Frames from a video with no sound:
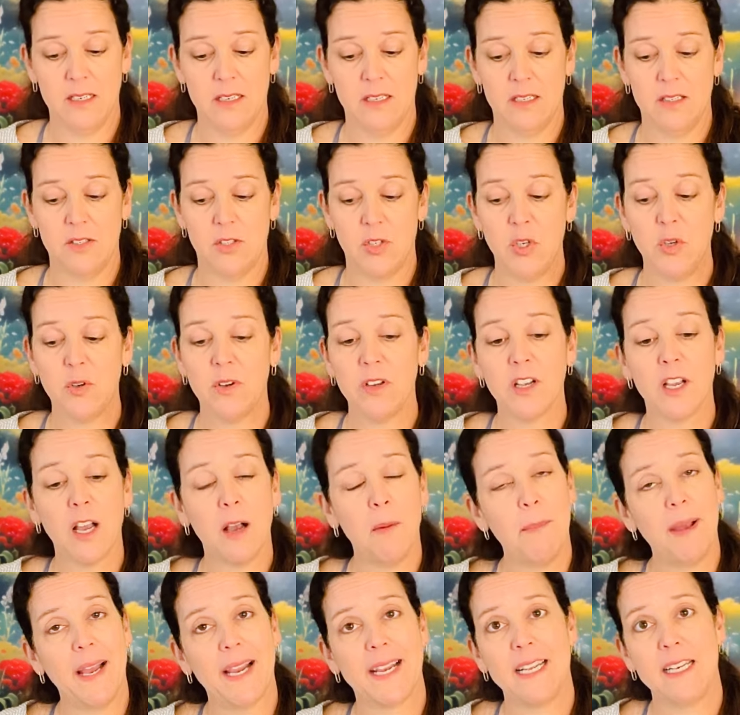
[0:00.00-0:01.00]
So you can come
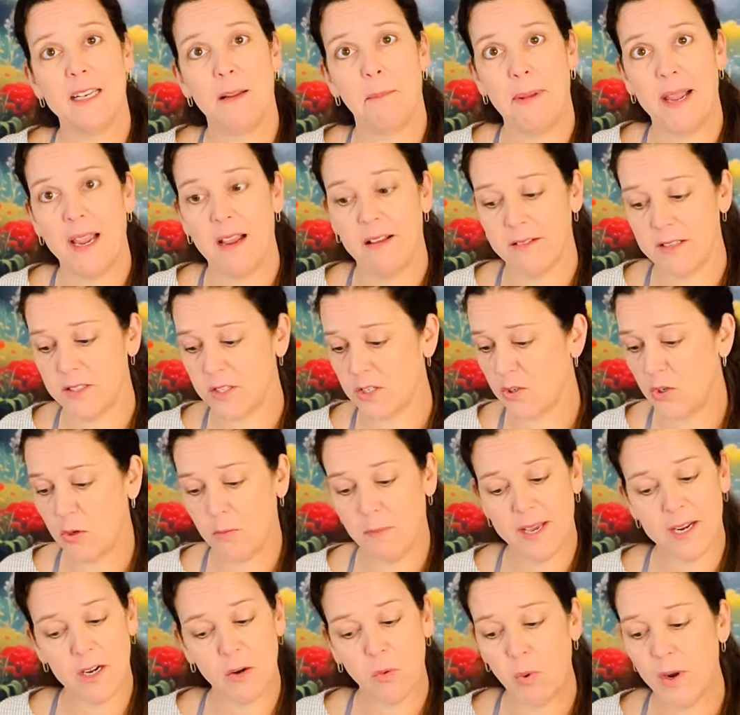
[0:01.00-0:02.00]
back into balance. No
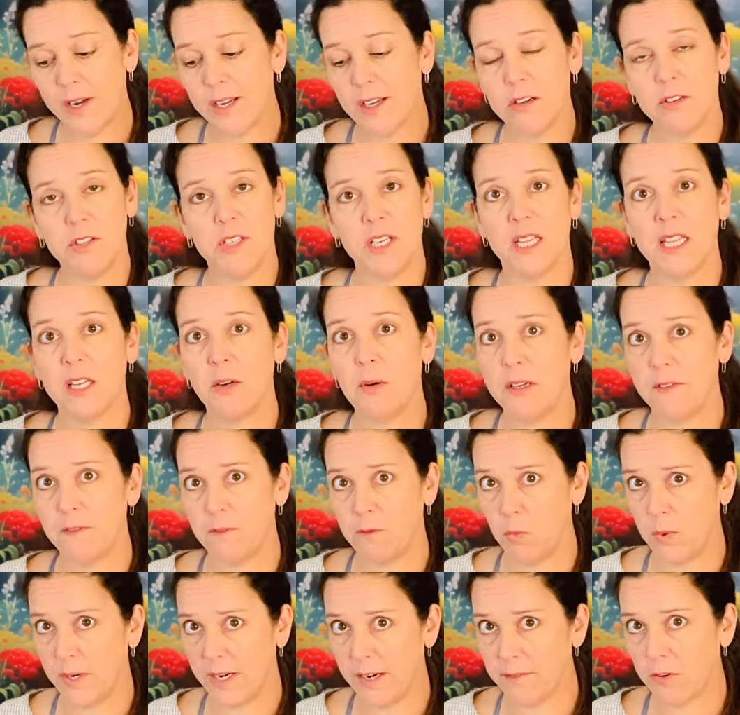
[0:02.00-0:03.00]
matter what you're dealing with,
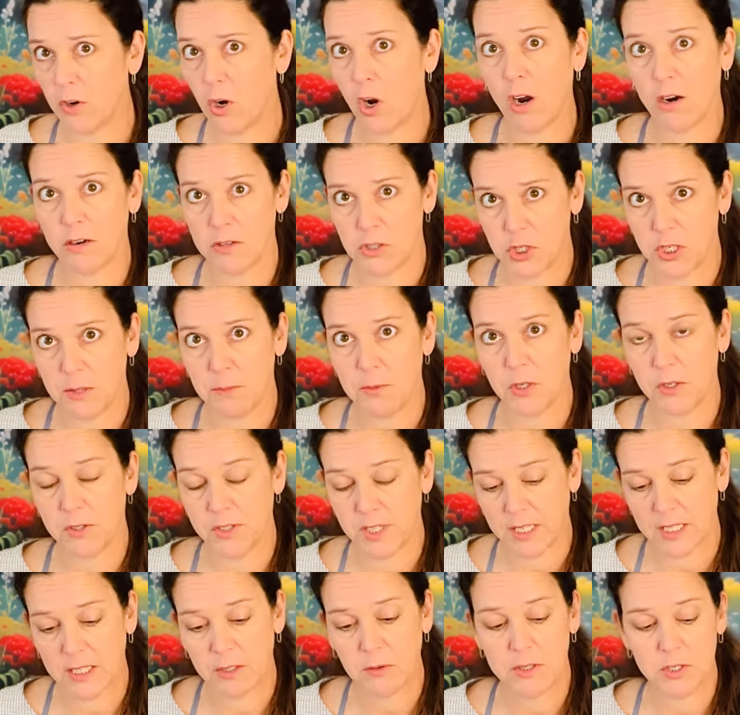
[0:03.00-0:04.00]
whatever hardship you're
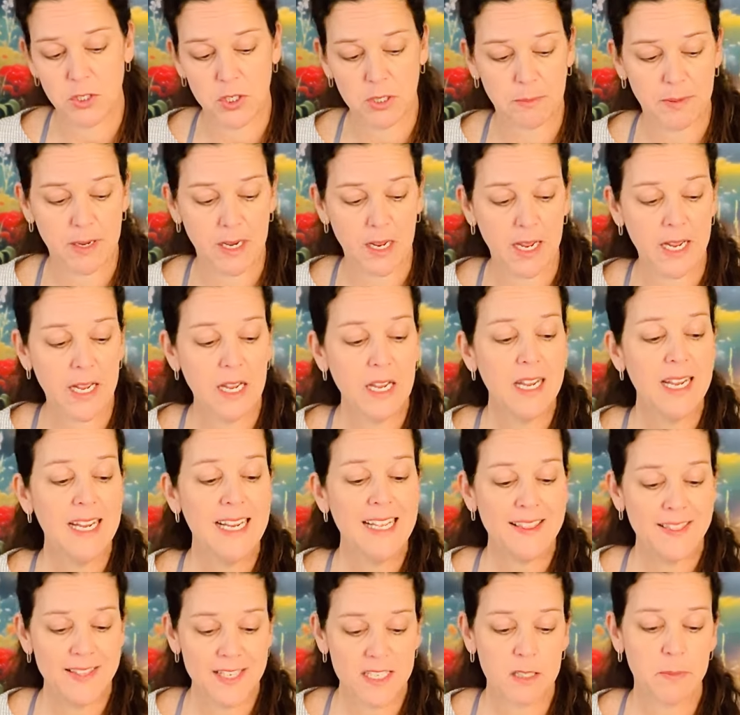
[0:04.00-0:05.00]
dealing with, Gemini,
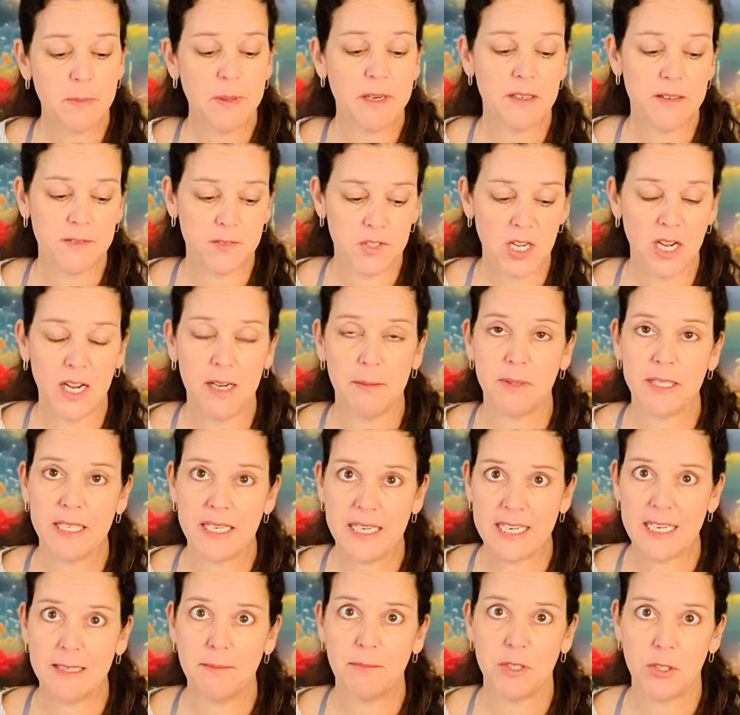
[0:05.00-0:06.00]
this period of time
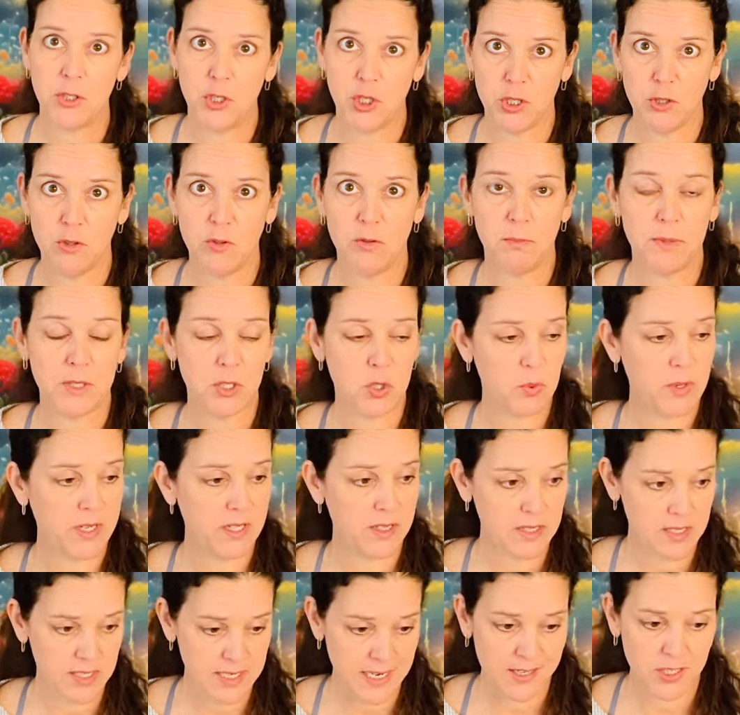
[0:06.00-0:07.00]
leading up to June between the
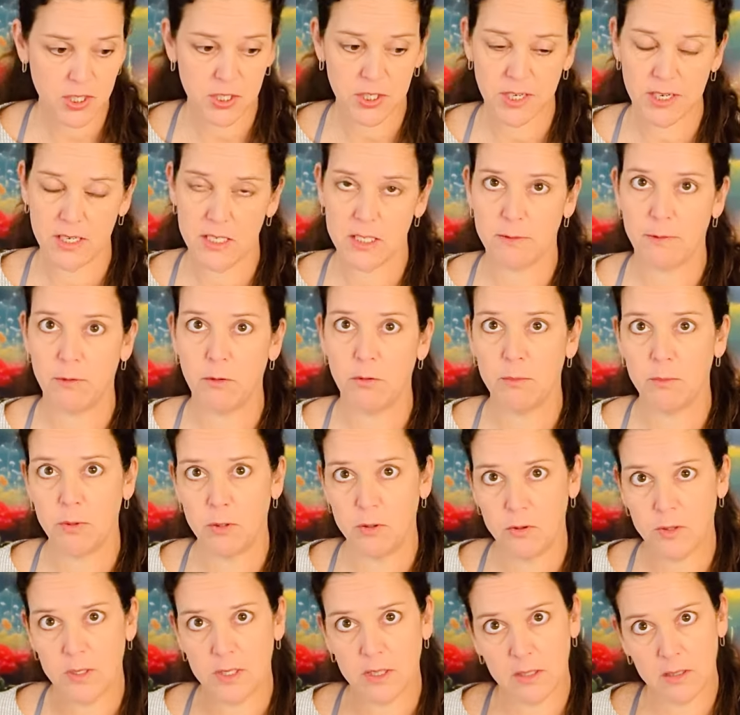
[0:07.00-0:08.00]
Sagittarius full
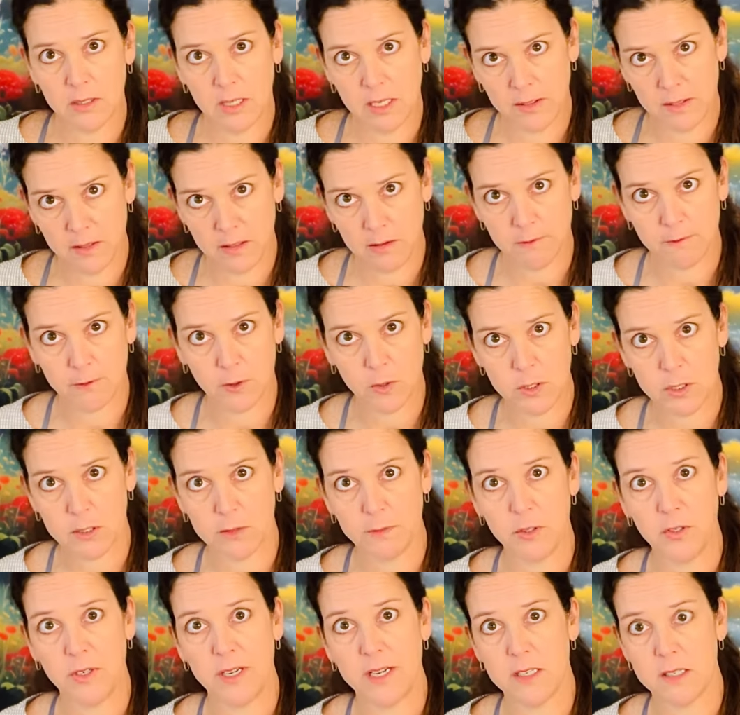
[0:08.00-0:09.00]
moon and, and the first
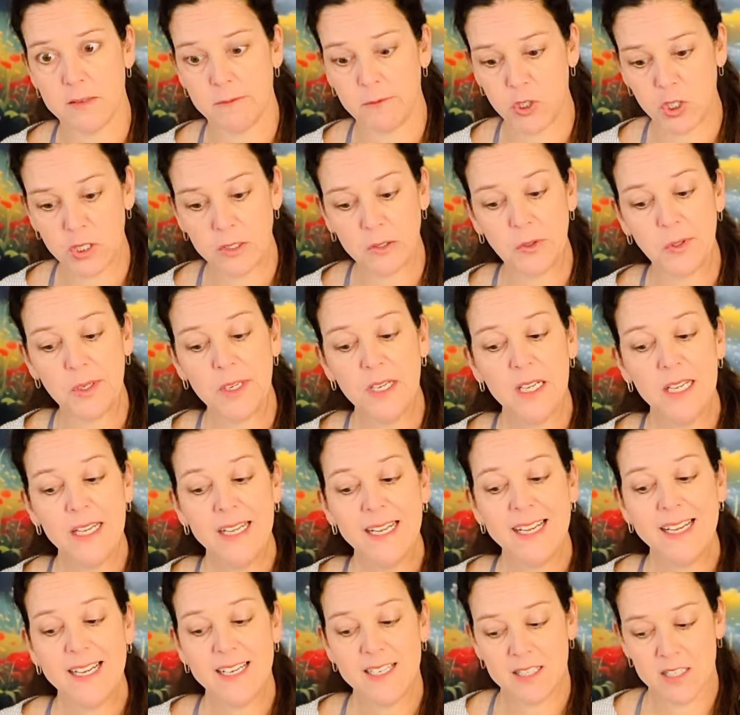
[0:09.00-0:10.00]
few days of June
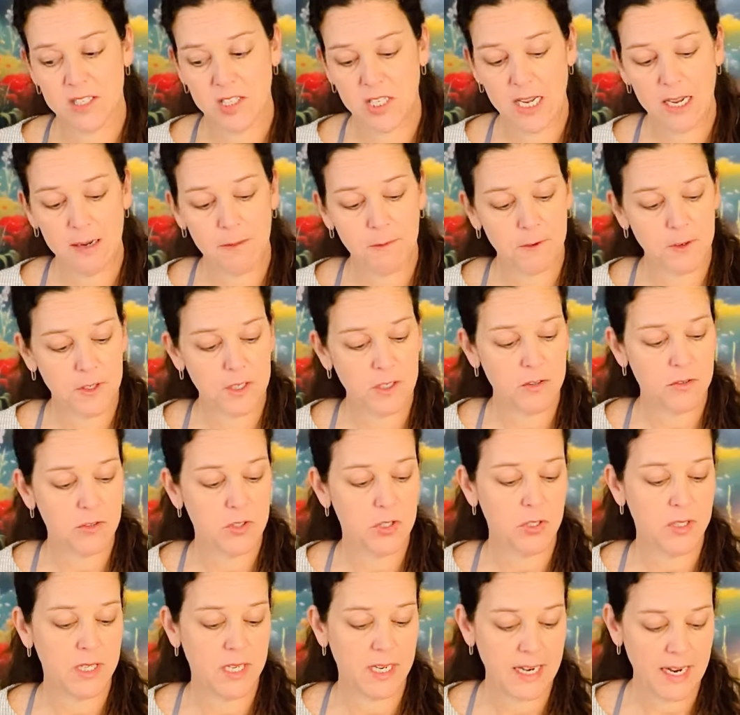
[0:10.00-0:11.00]
is a time for you to
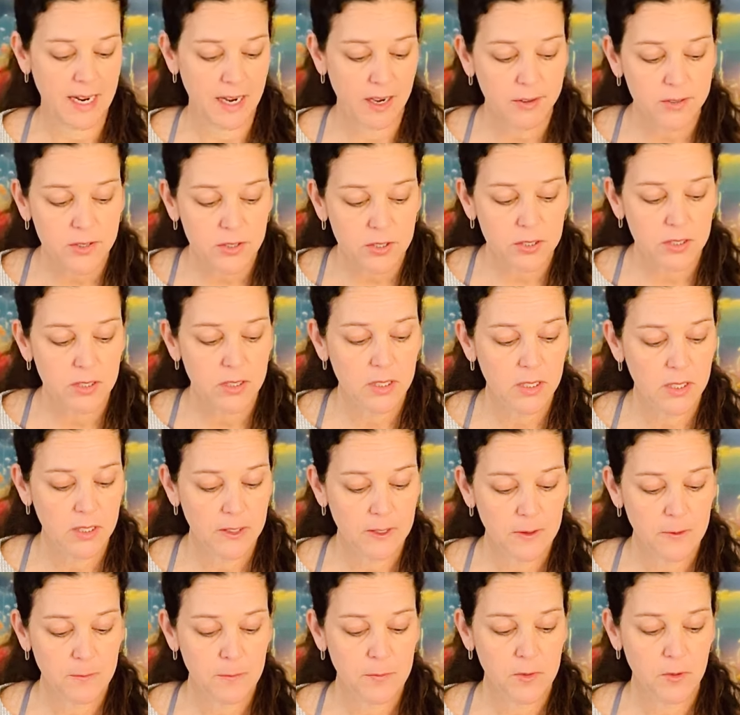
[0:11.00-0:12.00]
get out,
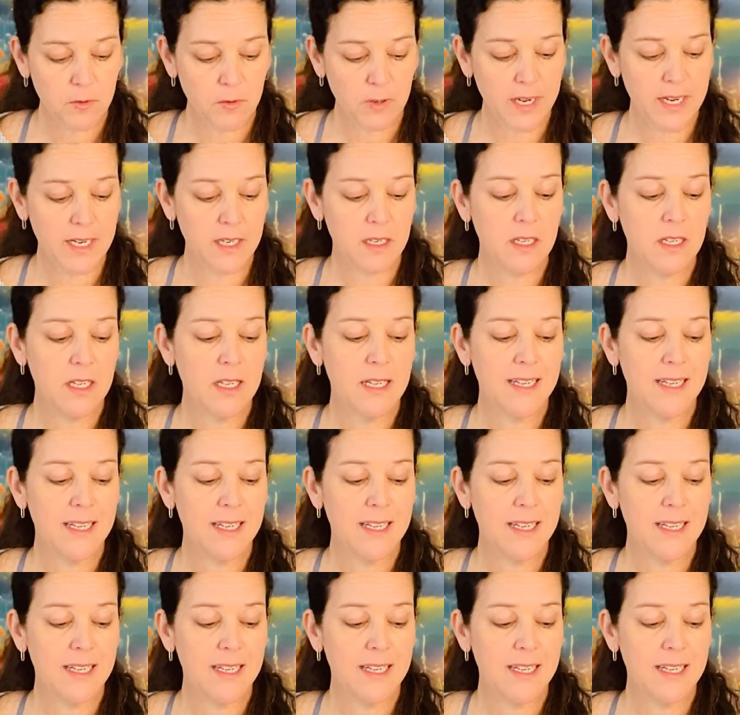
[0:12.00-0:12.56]
right?